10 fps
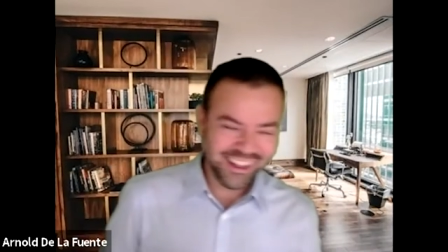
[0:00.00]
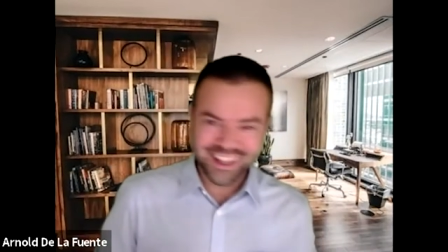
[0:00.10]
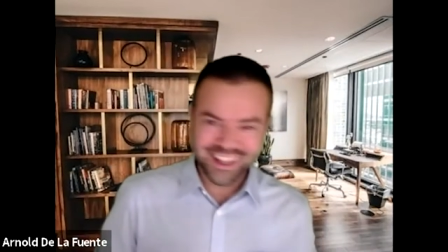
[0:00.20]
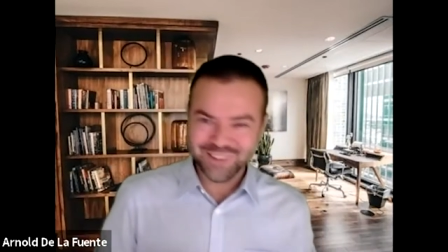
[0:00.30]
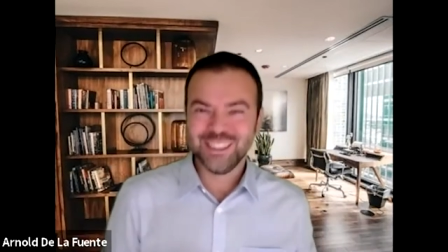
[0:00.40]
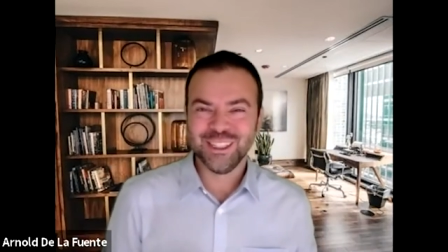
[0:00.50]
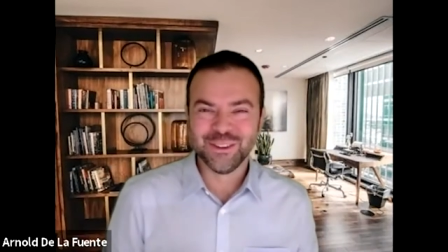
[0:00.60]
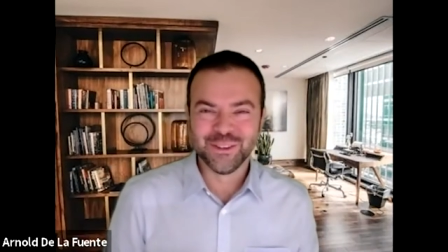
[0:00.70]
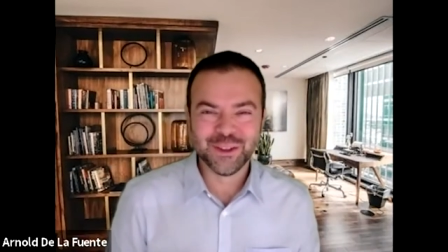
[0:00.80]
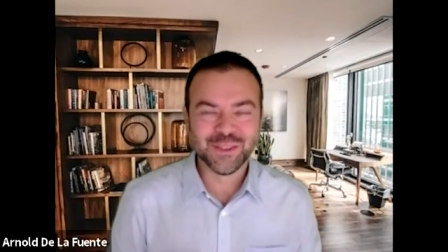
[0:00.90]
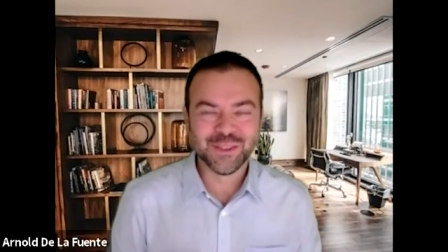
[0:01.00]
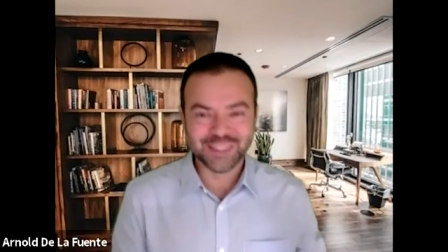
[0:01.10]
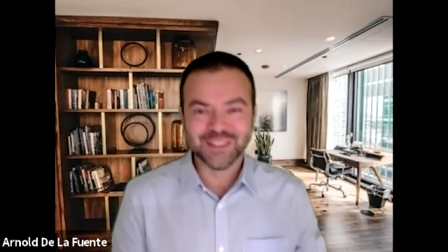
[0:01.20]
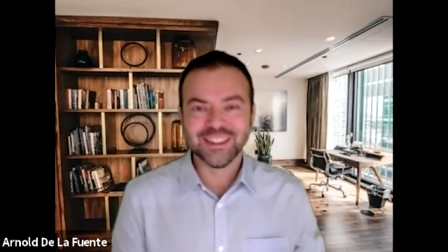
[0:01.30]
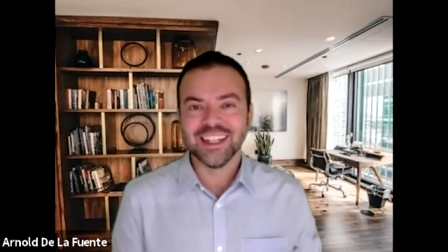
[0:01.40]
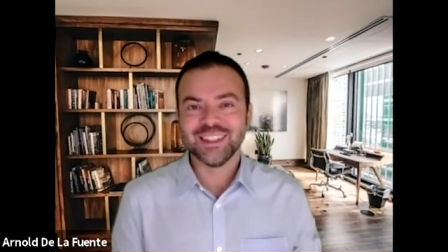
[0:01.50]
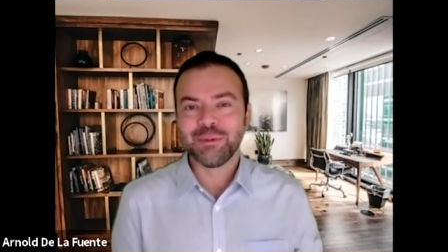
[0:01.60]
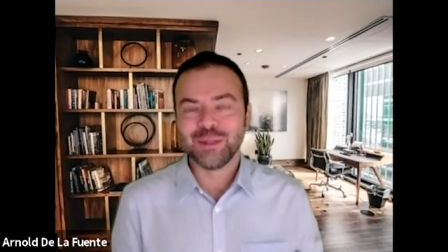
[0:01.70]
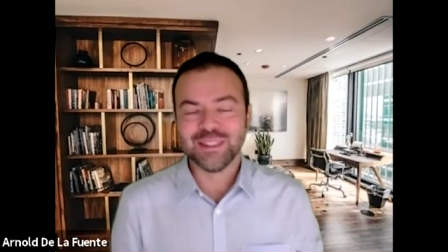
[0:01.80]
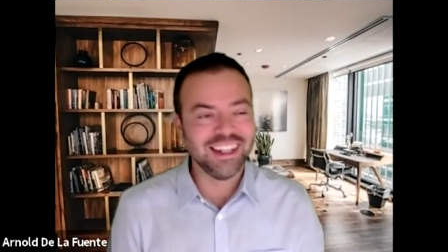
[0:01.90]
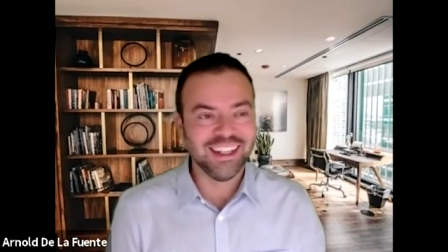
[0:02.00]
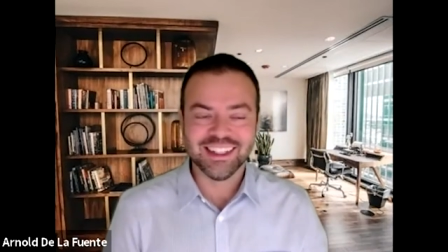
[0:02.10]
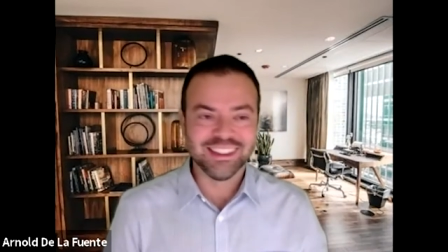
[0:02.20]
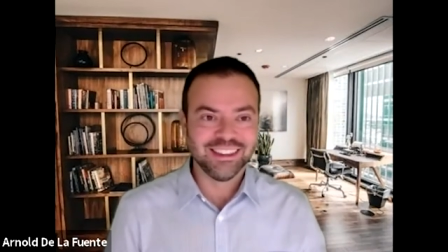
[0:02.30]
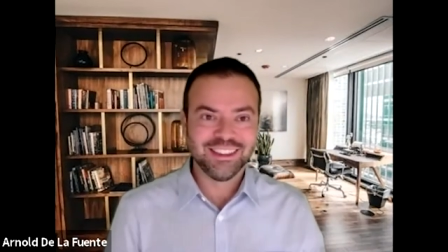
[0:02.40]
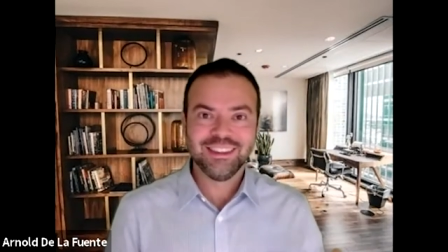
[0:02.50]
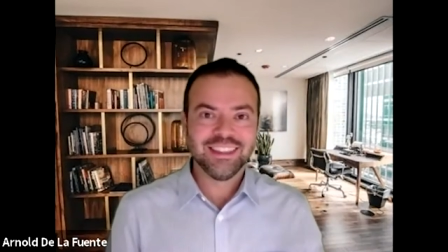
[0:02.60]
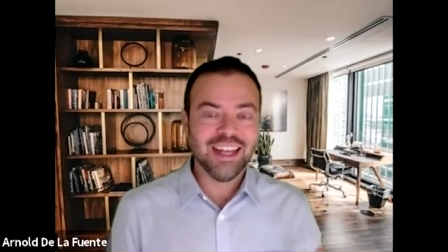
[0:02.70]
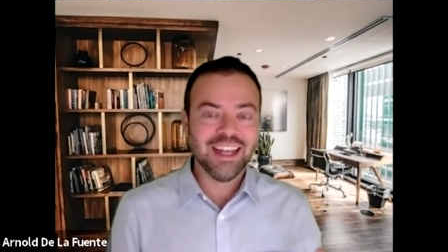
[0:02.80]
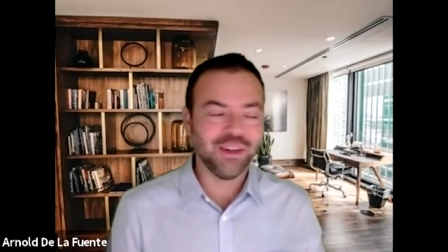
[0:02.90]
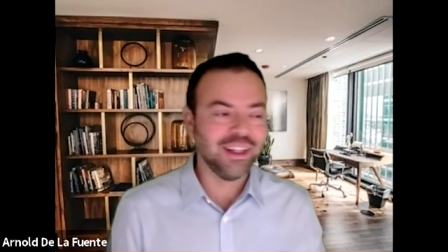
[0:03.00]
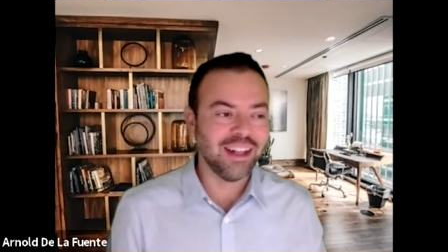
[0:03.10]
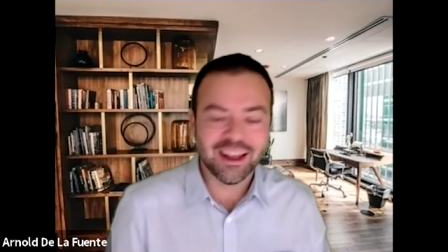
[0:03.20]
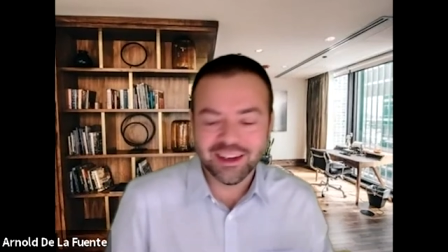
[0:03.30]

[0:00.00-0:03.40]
came into the room where she was actually presenting, and she's kind of freaking out.